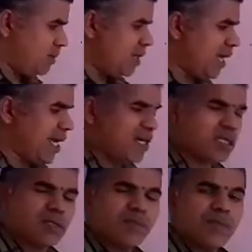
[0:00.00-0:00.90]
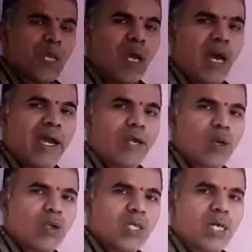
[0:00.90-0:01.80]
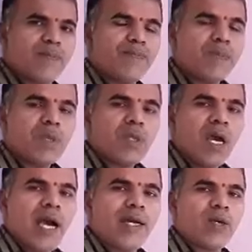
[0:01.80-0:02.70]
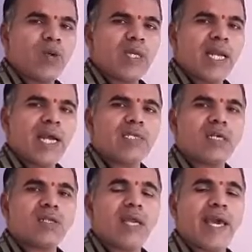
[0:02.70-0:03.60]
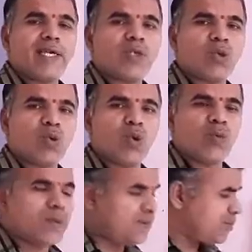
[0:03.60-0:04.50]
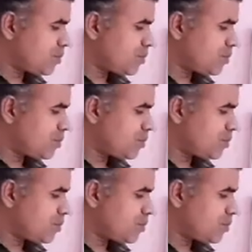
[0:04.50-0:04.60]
Next, hydrogen. hydrogen has a 3 isotope,